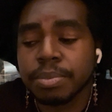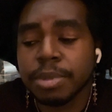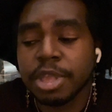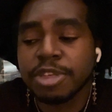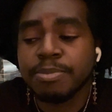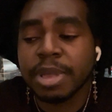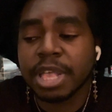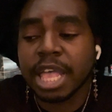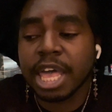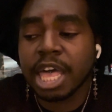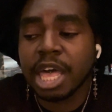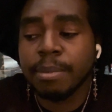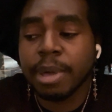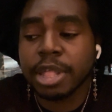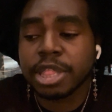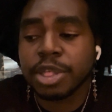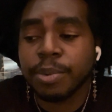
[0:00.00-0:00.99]
this may not
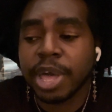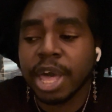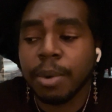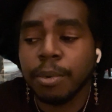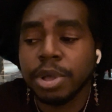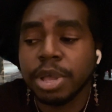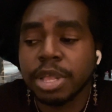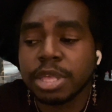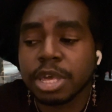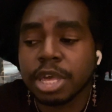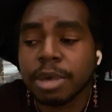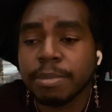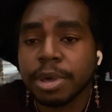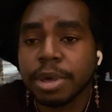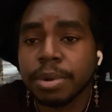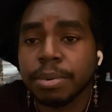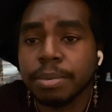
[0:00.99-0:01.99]
come out the way I want it to
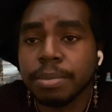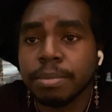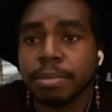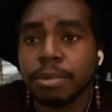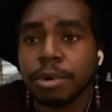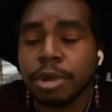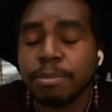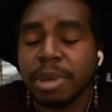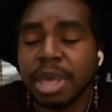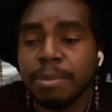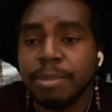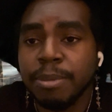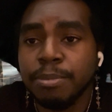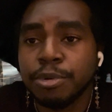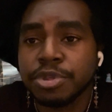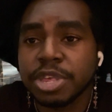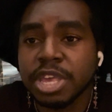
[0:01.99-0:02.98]
come out, or it may be
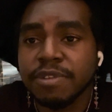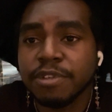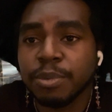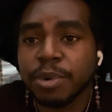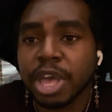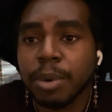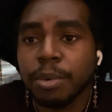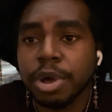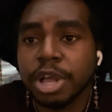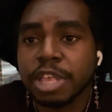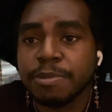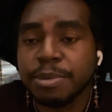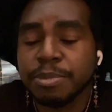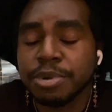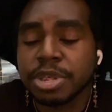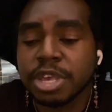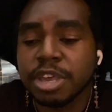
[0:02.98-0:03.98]
perceived the way I want it to
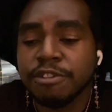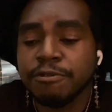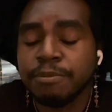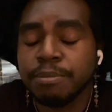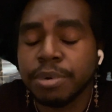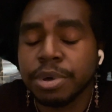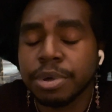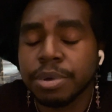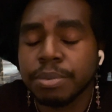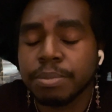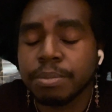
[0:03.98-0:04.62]
be perceived, but